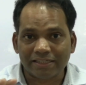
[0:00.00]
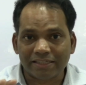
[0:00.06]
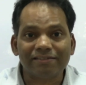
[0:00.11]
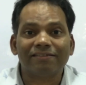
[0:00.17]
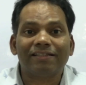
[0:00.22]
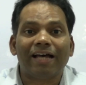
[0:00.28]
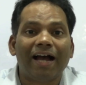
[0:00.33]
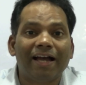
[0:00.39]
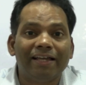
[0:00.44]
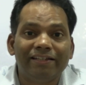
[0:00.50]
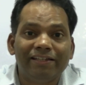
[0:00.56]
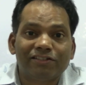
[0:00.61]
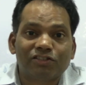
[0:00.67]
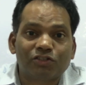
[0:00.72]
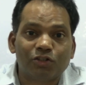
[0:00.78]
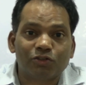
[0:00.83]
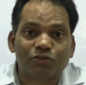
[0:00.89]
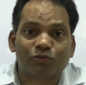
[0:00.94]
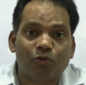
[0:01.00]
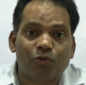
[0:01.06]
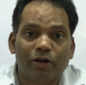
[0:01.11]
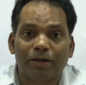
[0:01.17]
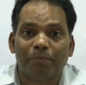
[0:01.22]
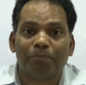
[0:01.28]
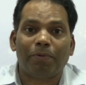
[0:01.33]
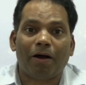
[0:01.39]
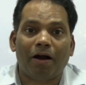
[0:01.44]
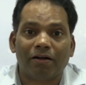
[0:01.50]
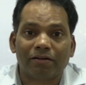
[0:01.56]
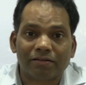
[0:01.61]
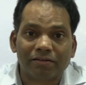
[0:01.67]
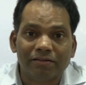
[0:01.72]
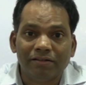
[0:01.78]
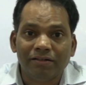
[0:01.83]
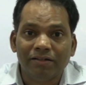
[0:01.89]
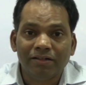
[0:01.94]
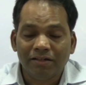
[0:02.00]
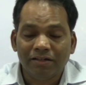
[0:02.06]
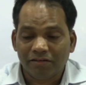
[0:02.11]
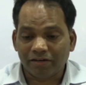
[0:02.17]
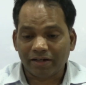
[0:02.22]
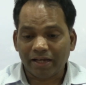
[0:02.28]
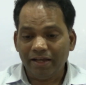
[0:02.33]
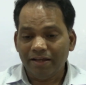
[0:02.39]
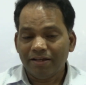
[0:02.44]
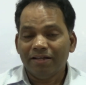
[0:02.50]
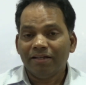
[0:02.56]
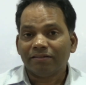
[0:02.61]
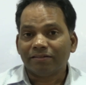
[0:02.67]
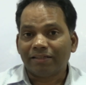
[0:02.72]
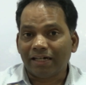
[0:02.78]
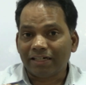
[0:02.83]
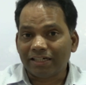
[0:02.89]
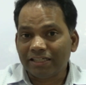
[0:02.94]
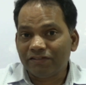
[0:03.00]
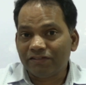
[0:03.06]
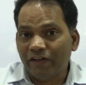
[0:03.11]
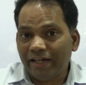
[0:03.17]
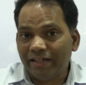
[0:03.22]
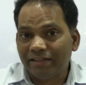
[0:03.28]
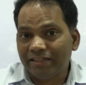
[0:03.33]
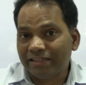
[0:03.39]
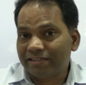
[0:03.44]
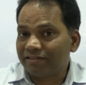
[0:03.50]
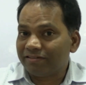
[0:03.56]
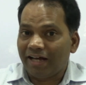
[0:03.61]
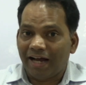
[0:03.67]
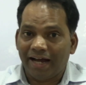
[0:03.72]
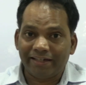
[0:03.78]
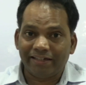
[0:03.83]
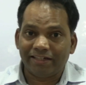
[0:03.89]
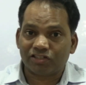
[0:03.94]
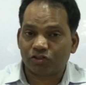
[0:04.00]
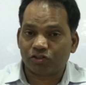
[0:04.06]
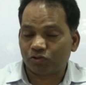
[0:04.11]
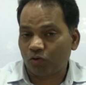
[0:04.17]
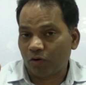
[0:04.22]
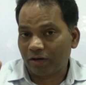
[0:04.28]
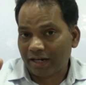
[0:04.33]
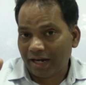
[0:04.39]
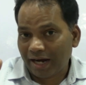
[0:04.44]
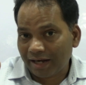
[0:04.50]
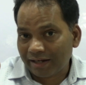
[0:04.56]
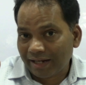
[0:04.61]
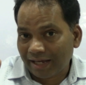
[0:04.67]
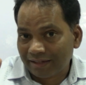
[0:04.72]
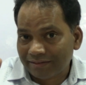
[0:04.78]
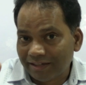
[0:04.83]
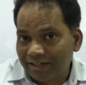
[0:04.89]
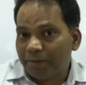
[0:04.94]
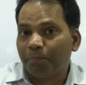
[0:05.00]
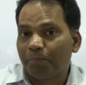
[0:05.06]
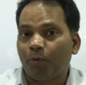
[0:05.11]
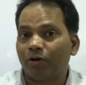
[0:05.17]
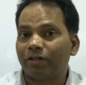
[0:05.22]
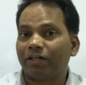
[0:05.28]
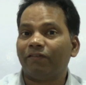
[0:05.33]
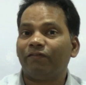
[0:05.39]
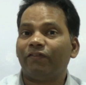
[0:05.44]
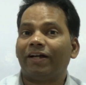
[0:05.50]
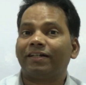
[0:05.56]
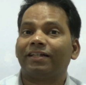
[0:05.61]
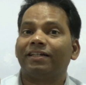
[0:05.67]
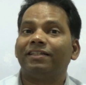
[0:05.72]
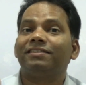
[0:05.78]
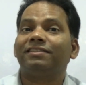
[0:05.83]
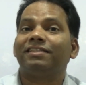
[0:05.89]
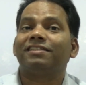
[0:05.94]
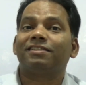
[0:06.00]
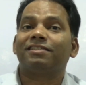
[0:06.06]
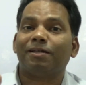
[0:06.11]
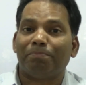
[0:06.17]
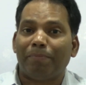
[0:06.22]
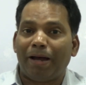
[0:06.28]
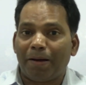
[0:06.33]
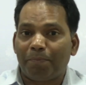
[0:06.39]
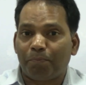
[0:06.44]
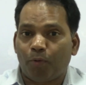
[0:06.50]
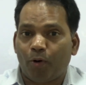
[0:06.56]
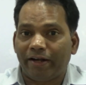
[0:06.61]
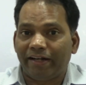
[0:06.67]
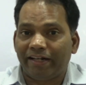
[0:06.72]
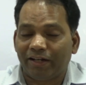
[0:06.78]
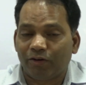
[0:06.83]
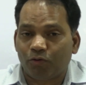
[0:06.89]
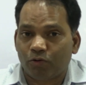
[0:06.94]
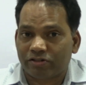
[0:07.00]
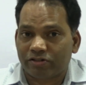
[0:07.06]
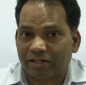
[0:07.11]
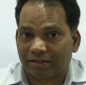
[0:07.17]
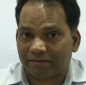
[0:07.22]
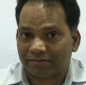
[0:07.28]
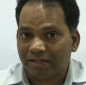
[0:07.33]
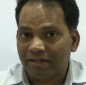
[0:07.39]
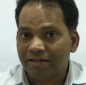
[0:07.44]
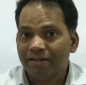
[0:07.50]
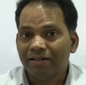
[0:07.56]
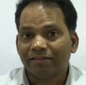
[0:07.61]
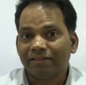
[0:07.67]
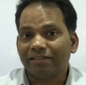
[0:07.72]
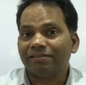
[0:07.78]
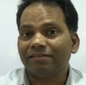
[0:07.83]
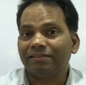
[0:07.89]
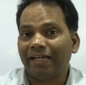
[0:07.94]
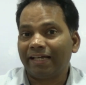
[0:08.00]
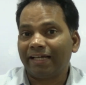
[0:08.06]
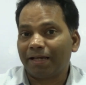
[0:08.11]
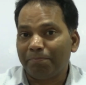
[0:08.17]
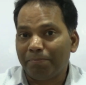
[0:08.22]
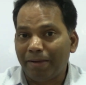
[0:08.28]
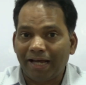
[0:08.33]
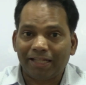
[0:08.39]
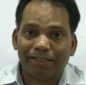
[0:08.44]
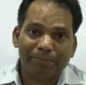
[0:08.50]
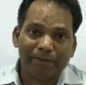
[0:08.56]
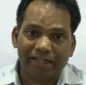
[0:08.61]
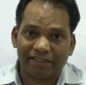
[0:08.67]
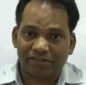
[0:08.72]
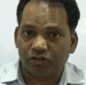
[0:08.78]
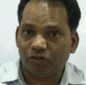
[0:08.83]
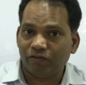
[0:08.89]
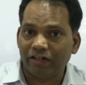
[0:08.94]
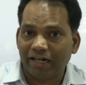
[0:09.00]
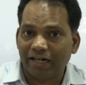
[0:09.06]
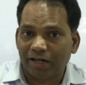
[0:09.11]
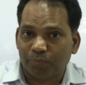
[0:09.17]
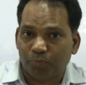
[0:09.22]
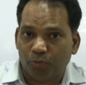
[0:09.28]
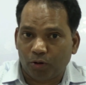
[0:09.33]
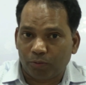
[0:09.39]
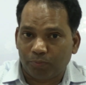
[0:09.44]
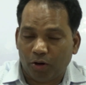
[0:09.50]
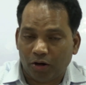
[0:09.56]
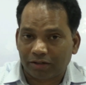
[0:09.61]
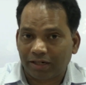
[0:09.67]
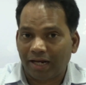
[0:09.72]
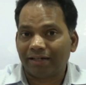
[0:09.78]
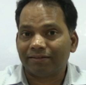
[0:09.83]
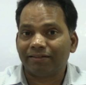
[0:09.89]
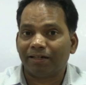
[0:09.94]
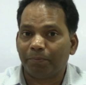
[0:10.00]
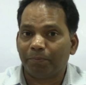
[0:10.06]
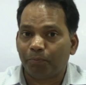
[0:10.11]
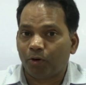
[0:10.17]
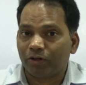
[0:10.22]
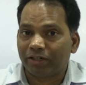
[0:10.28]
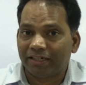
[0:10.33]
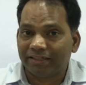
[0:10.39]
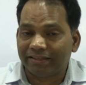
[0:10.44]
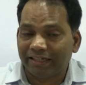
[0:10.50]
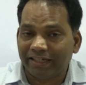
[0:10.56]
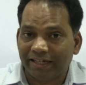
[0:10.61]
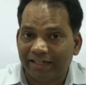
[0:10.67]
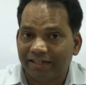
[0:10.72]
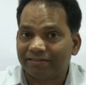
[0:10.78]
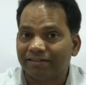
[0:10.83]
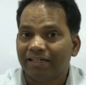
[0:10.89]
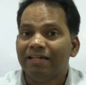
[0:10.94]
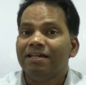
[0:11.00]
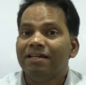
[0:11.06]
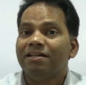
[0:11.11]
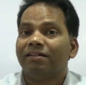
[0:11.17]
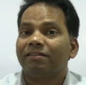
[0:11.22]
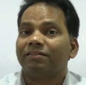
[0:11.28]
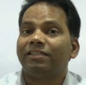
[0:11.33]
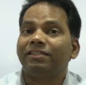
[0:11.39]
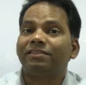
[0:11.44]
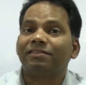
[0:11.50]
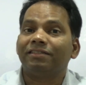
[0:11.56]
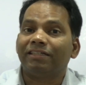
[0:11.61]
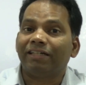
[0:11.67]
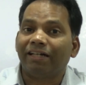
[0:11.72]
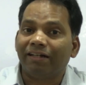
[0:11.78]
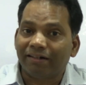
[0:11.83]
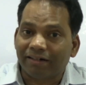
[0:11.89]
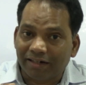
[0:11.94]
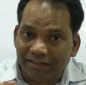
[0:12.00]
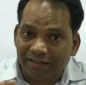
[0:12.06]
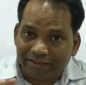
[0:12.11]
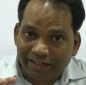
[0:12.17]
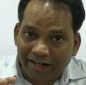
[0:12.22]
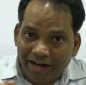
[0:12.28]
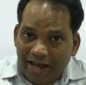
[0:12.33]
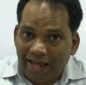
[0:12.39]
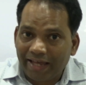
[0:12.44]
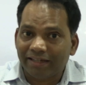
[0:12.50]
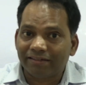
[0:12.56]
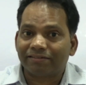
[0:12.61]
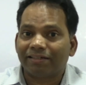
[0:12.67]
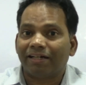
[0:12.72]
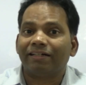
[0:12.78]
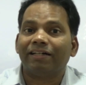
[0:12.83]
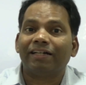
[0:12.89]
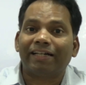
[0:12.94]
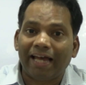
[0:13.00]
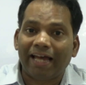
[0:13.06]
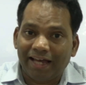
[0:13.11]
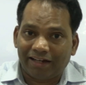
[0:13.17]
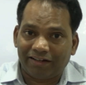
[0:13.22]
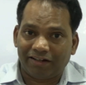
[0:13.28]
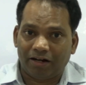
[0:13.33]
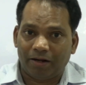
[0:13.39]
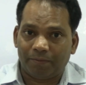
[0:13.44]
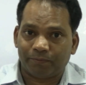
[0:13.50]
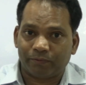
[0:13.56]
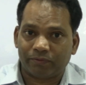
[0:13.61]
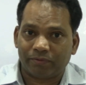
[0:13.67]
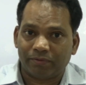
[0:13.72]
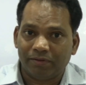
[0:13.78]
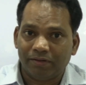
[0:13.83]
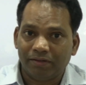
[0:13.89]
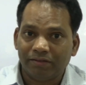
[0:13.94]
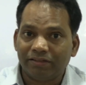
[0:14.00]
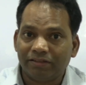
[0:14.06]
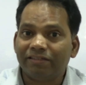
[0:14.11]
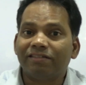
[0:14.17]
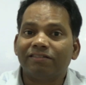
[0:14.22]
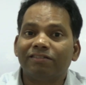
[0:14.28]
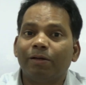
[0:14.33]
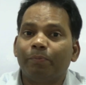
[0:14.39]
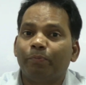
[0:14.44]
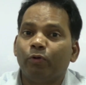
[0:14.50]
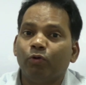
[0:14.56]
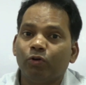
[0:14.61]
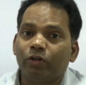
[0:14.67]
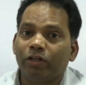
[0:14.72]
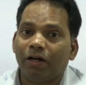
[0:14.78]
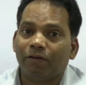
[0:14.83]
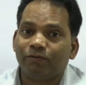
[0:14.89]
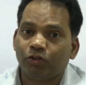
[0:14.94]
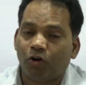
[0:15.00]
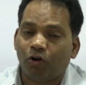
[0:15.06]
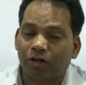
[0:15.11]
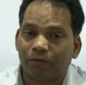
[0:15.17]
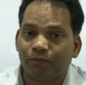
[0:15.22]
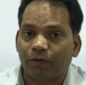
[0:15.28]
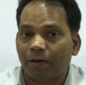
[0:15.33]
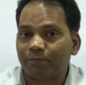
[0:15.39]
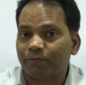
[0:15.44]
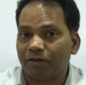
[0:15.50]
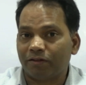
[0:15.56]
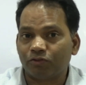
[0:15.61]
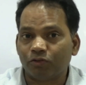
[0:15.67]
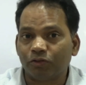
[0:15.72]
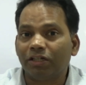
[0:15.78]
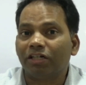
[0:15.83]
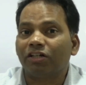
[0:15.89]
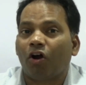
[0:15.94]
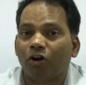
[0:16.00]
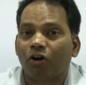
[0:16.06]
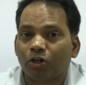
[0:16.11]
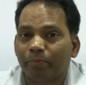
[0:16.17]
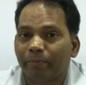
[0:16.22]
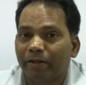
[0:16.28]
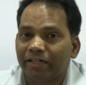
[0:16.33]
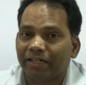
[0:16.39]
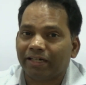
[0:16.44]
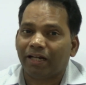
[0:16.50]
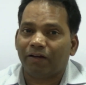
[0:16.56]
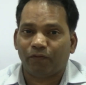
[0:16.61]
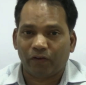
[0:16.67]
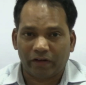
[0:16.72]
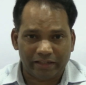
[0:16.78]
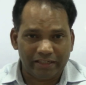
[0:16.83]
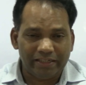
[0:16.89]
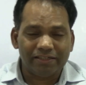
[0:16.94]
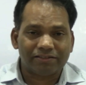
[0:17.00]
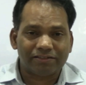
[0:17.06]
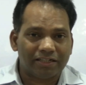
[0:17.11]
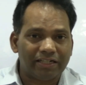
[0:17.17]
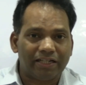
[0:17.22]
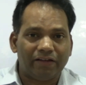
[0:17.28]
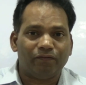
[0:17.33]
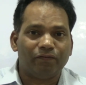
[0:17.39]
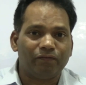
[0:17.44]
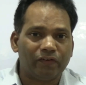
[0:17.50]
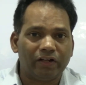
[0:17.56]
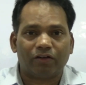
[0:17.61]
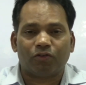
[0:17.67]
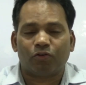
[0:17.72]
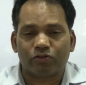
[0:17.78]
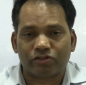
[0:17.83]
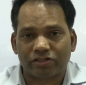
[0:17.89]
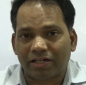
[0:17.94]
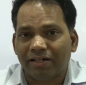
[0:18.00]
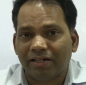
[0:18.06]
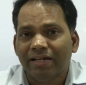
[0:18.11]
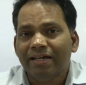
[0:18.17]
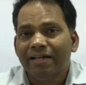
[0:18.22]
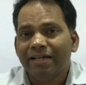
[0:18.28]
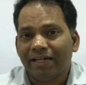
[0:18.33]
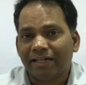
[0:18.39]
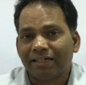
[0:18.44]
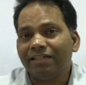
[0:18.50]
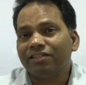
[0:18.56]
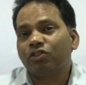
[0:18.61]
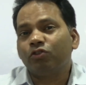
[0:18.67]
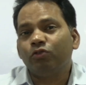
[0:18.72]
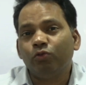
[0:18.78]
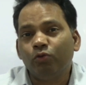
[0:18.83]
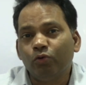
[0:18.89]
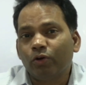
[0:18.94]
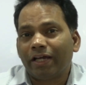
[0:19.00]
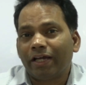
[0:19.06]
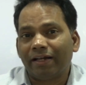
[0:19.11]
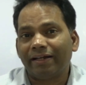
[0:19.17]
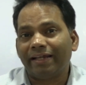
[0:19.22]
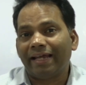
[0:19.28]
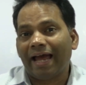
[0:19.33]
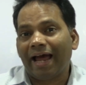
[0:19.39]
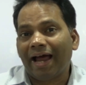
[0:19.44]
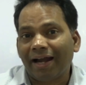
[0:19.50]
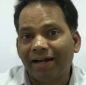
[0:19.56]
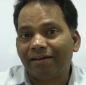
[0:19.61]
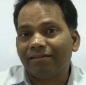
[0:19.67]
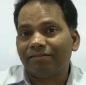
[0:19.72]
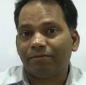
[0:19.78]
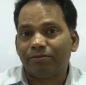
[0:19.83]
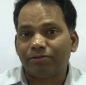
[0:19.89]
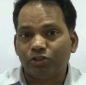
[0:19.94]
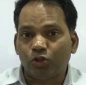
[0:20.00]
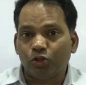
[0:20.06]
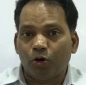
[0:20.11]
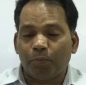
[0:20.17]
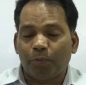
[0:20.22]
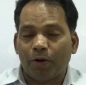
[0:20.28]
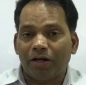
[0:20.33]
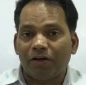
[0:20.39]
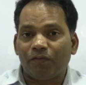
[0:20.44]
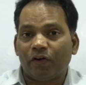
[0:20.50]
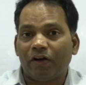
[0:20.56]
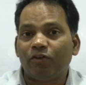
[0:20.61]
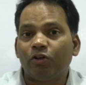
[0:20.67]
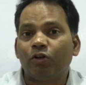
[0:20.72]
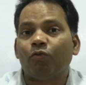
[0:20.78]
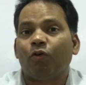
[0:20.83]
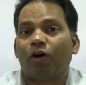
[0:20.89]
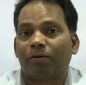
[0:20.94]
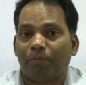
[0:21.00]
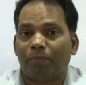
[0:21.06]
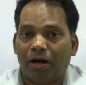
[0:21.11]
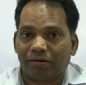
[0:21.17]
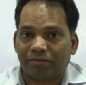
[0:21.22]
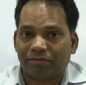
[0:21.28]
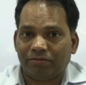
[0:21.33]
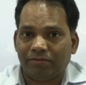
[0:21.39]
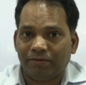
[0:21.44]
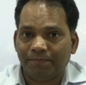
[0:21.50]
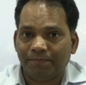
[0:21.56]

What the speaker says: This is the highest scoring part. Okay, that is why this is the highest scoring. Another important factor is this is the map pointing question. This is like a mathematics, you will get more mark. Another important thing is this drawings and diagrams. This is the beauty of geography option. So that automatically for each and every question, at least you can add 0.5 to 1 mark.